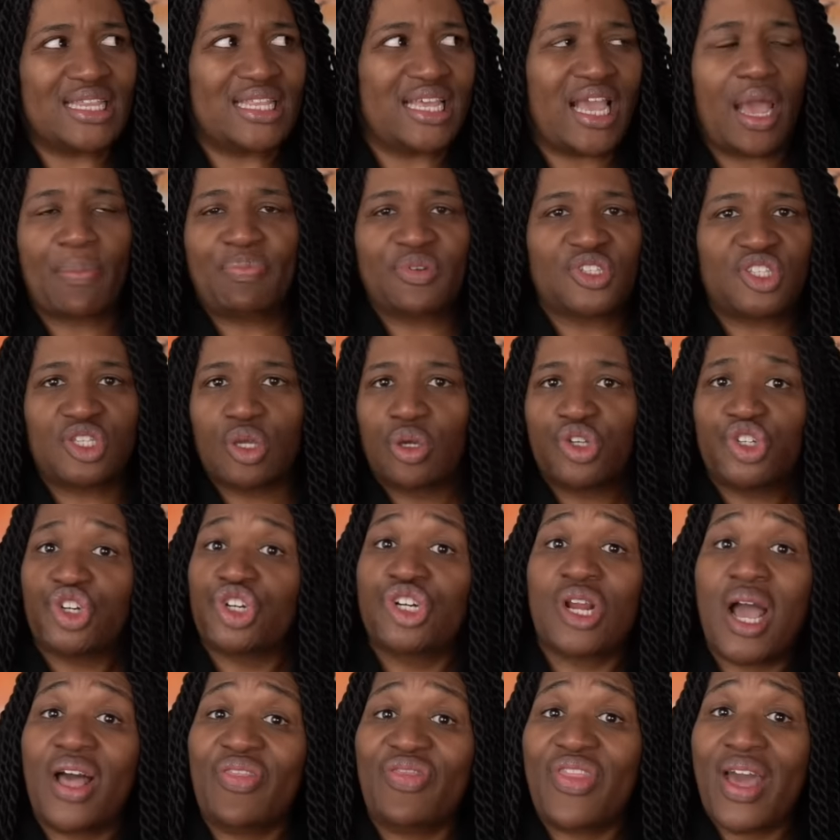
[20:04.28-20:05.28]
in the episode, you're
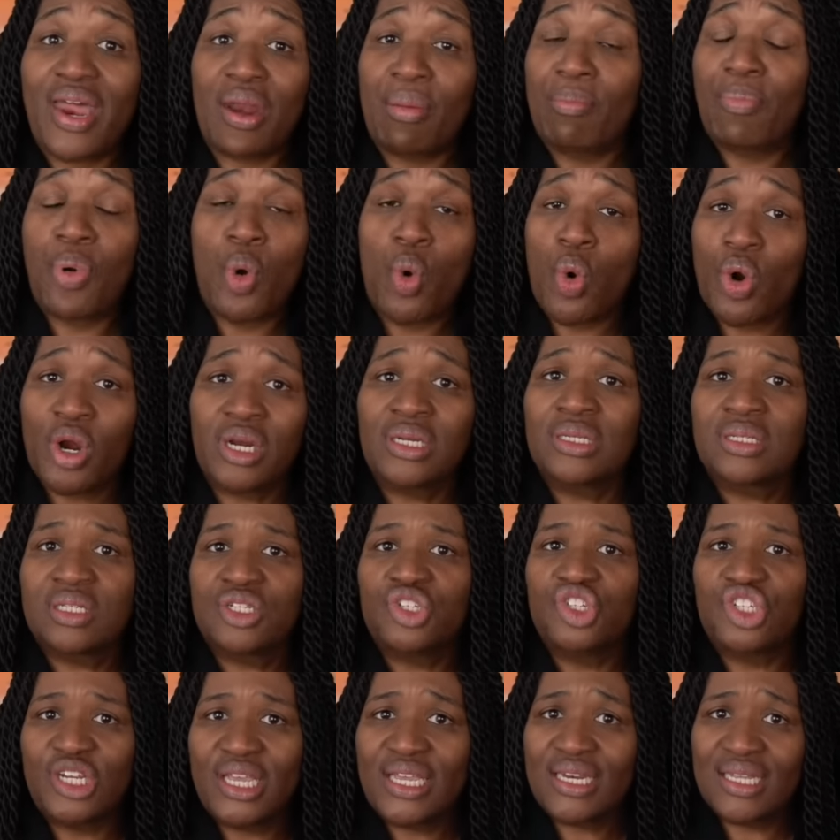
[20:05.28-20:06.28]
not that
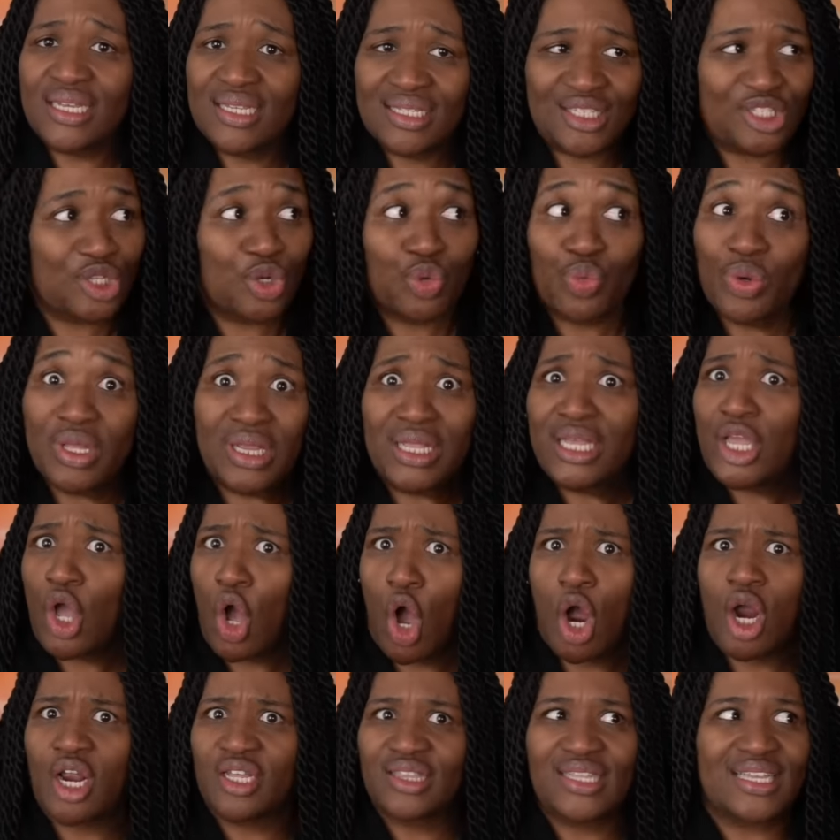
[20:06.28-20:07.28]
important, Jadis. You really
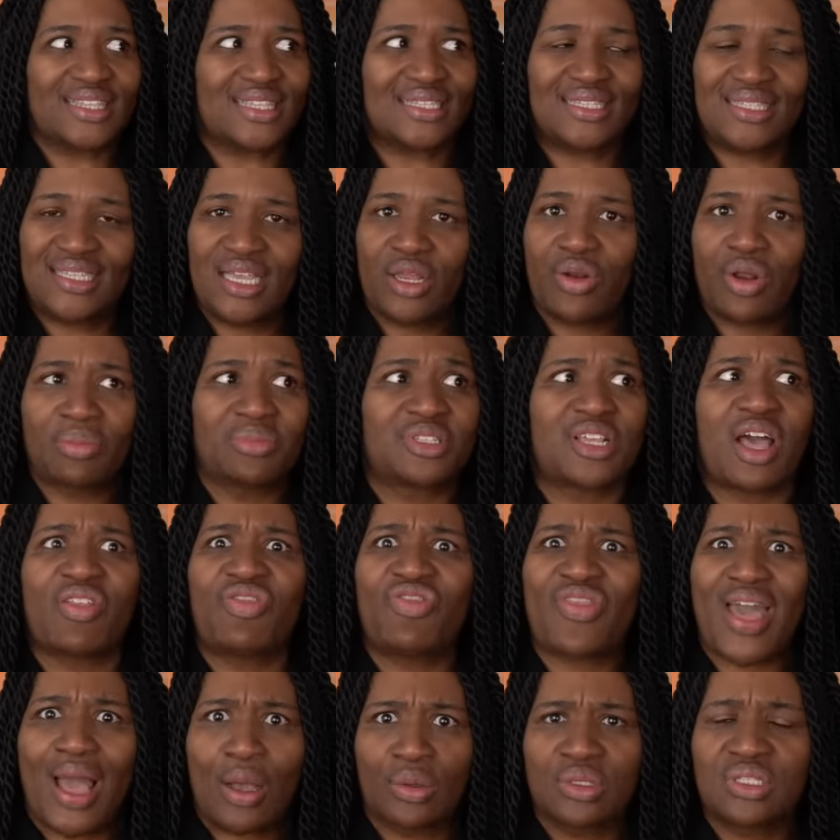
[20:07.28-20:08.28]
aren't. Like, the C R M's
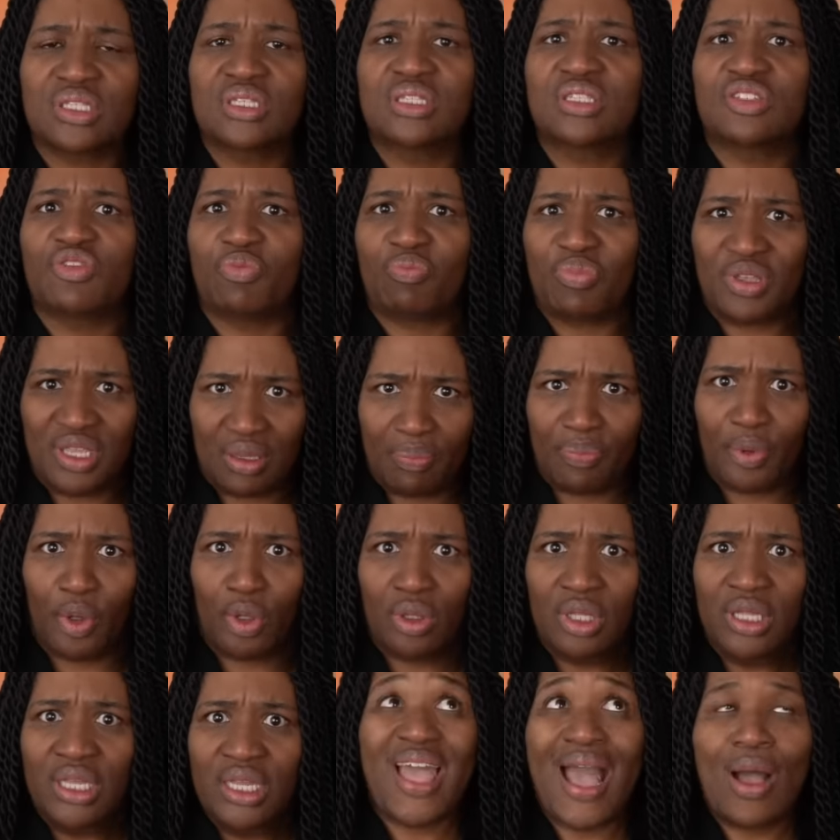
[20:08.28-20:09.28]
got thousands of
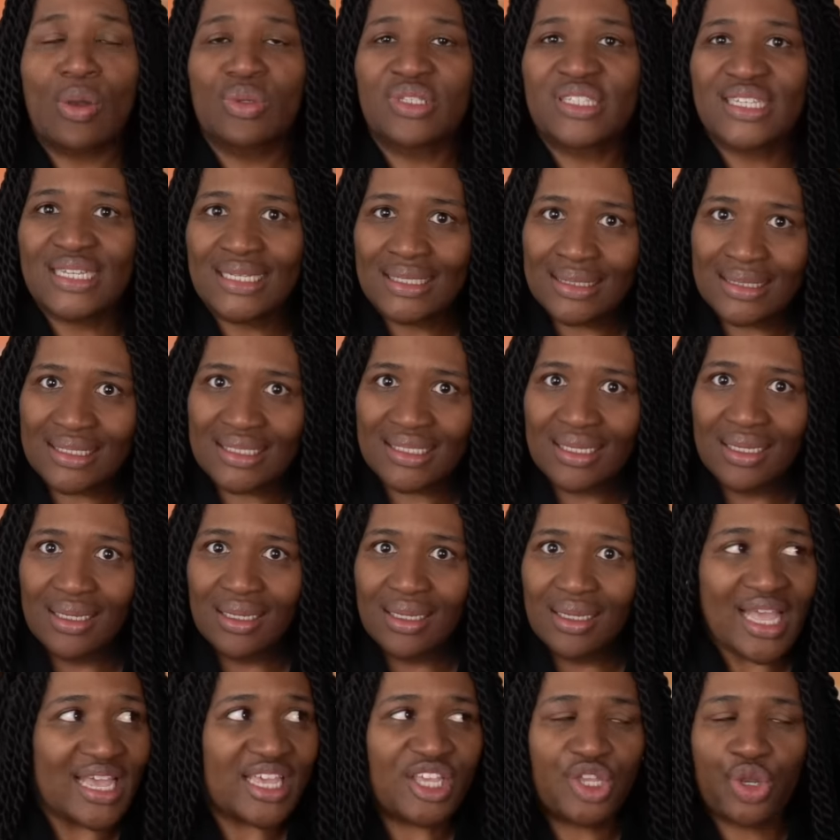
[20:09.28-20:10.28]
people. Thousands.
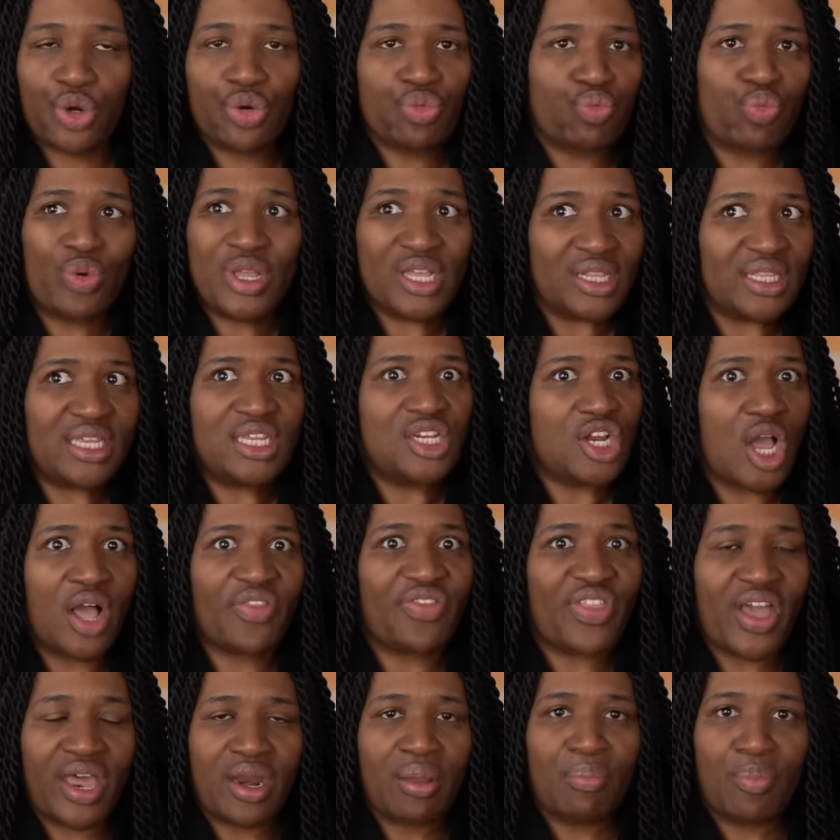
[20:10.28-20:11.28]
Like, you're really
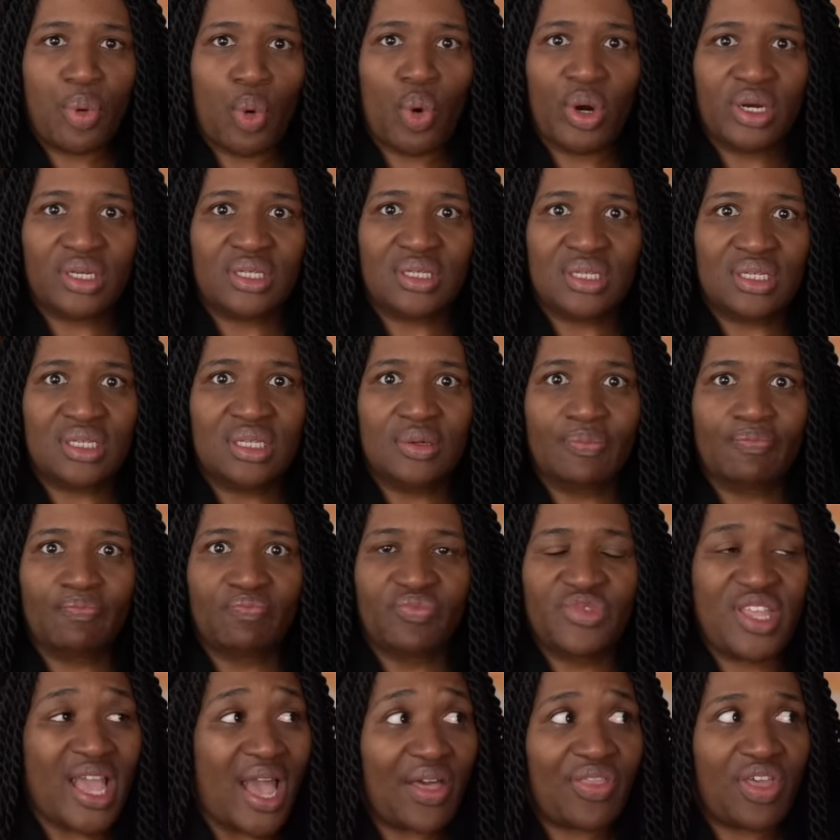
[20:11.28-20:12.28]
not that important.
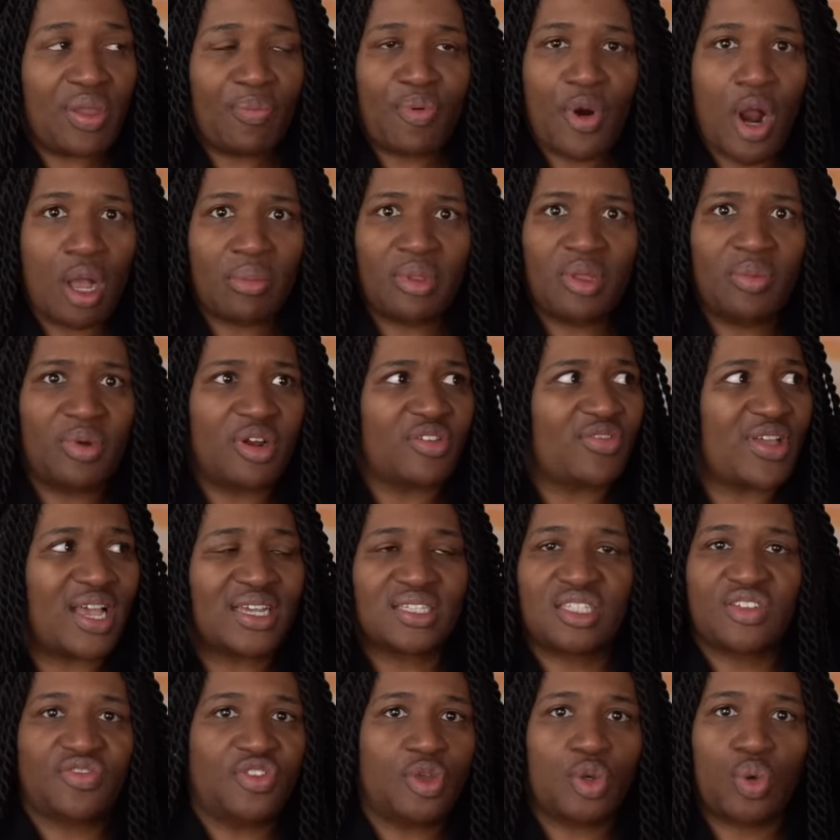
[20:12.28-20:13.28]
Yeah, they probably would have
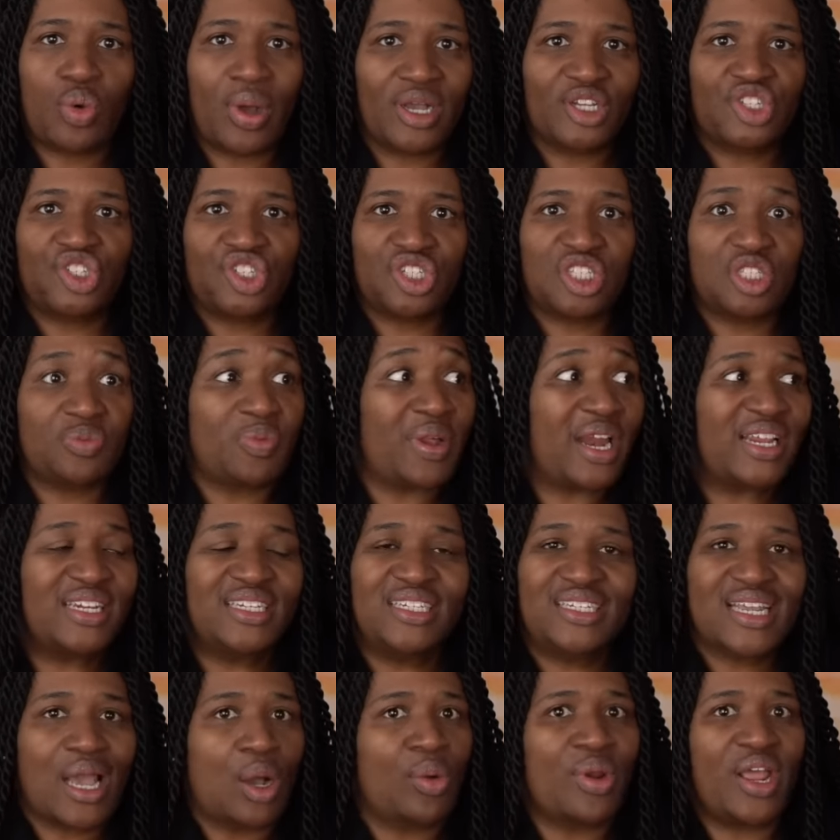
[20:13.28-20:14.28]
asked a few questions, but I
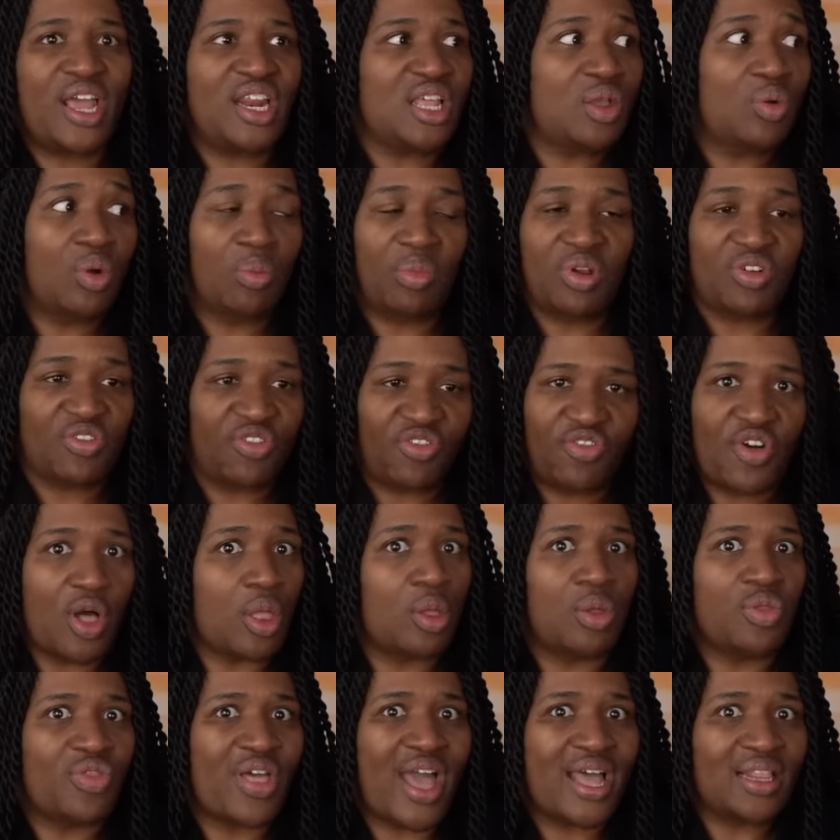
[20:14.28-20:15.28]
doubt anyone would have
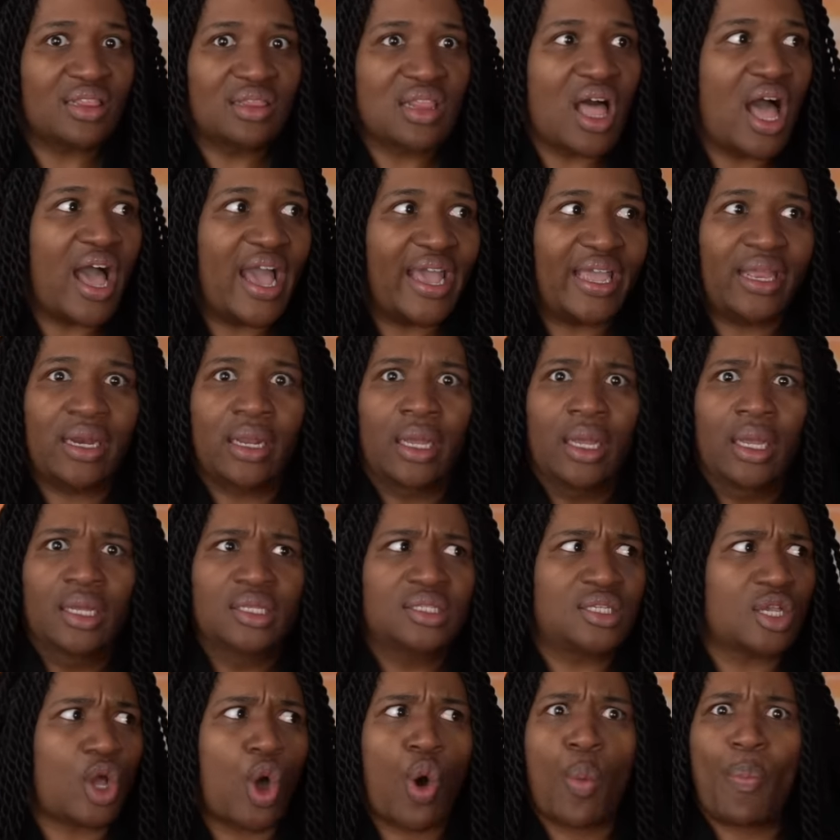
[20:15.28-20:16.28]
followed that line
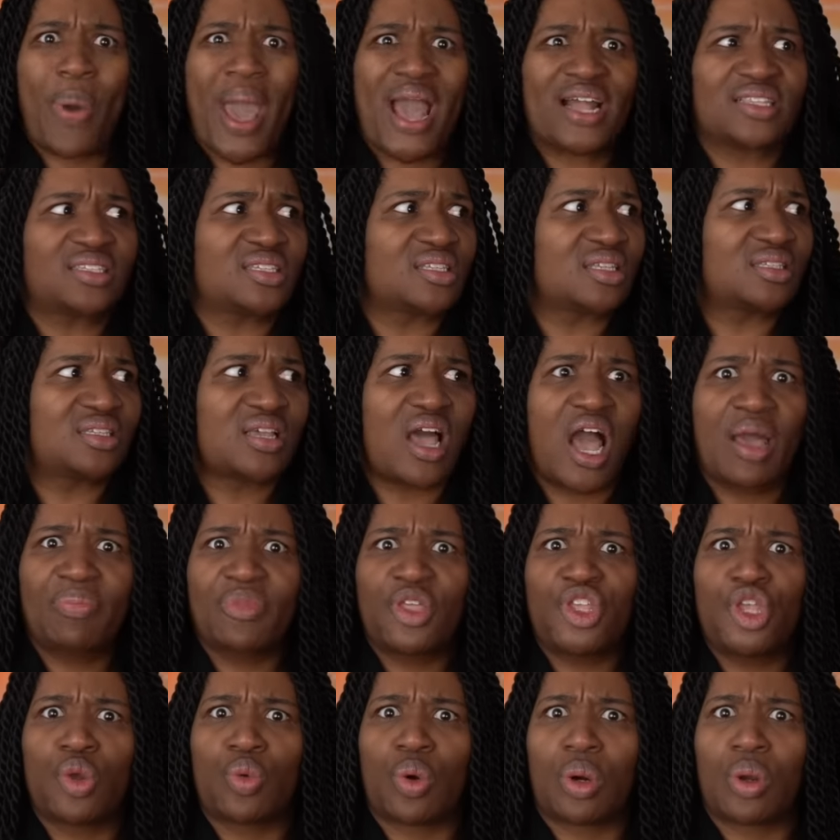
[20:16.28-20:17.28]
to go back to the time
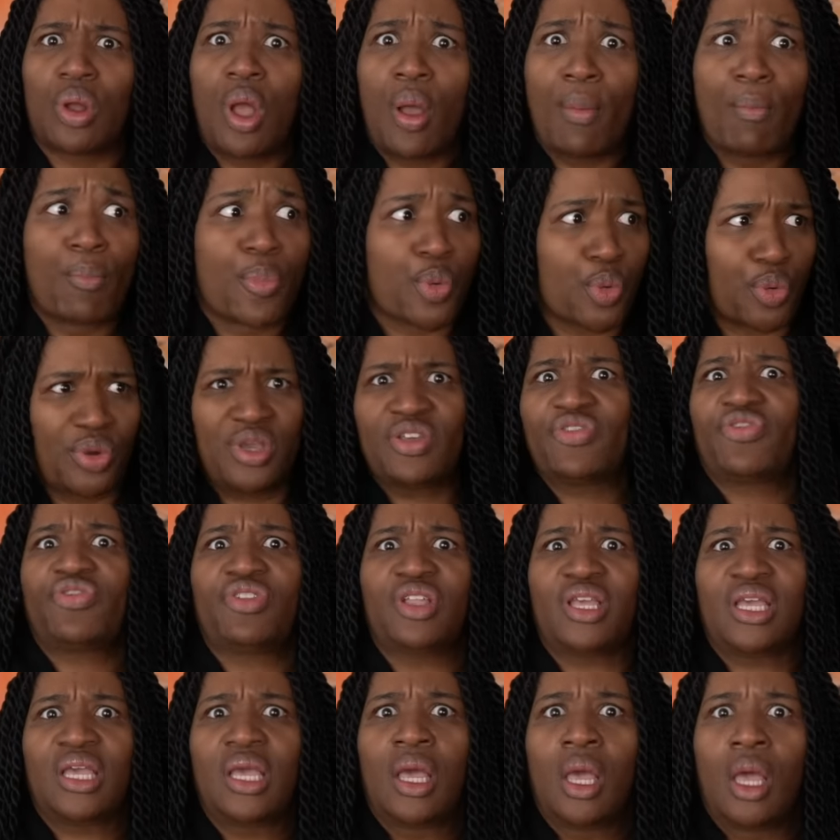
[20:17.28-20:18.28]
that you were
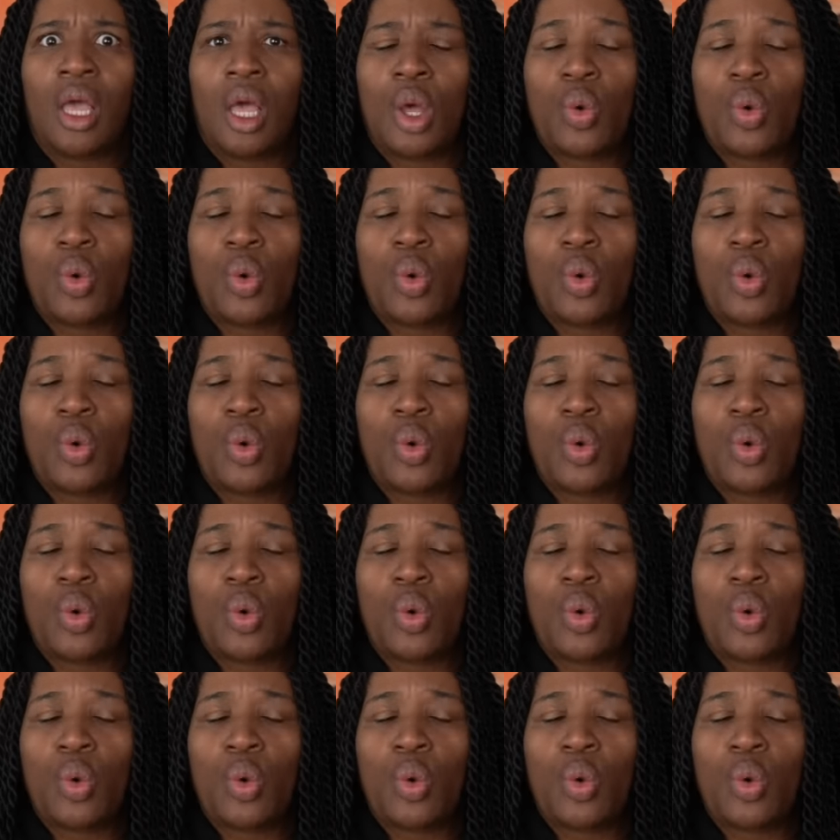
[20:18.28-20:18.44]
briefly